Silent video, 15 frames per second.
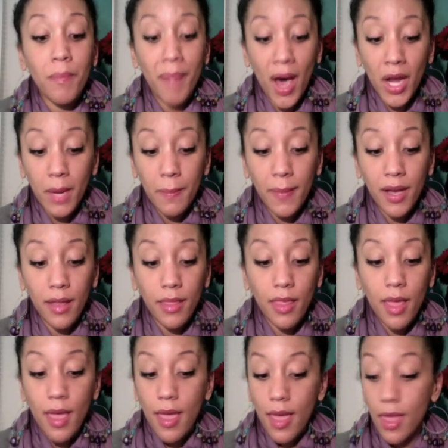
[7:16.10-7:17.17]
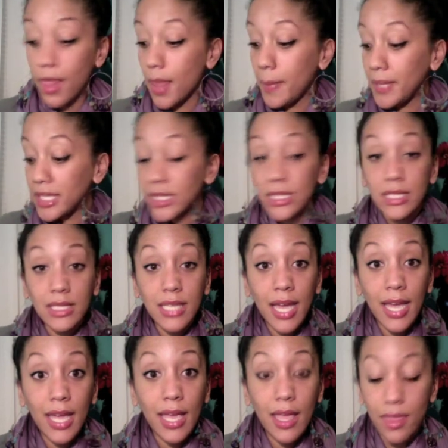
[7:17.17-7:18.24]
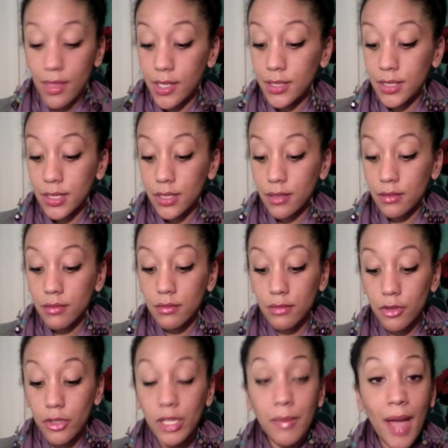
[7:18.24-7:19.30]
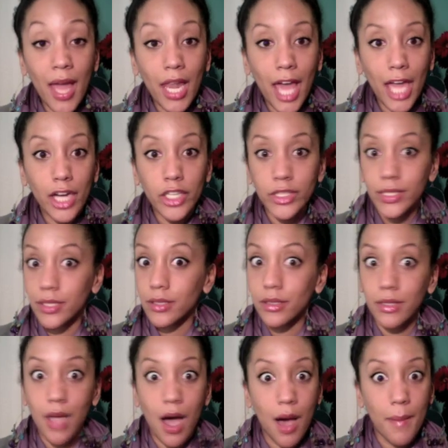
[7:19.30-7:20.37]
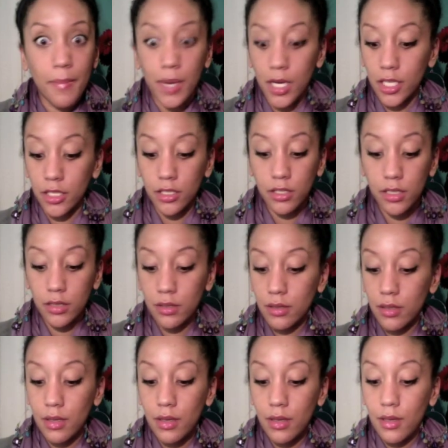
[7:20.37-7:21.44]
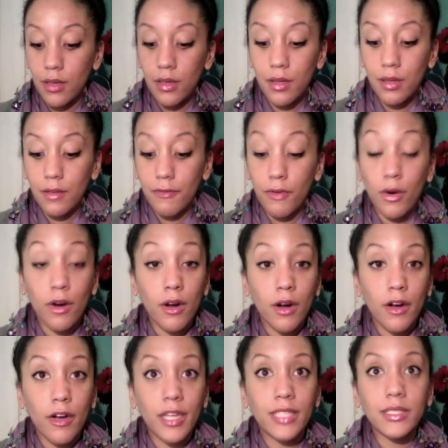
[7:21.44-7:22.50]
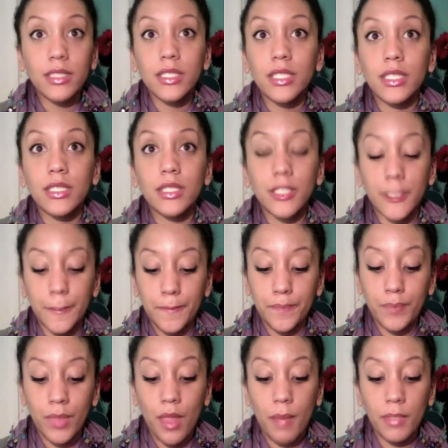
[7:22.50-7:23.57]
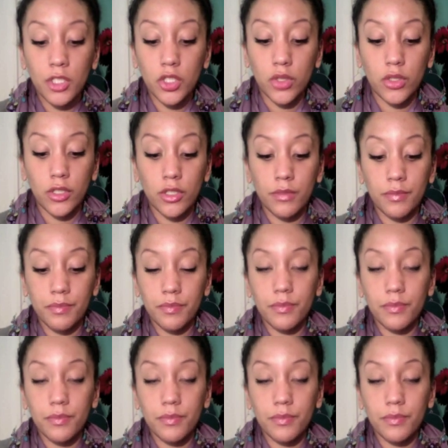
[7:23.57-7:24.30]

a month, and let me just say, this cream eyeliner does not budge. For instance, let me show you.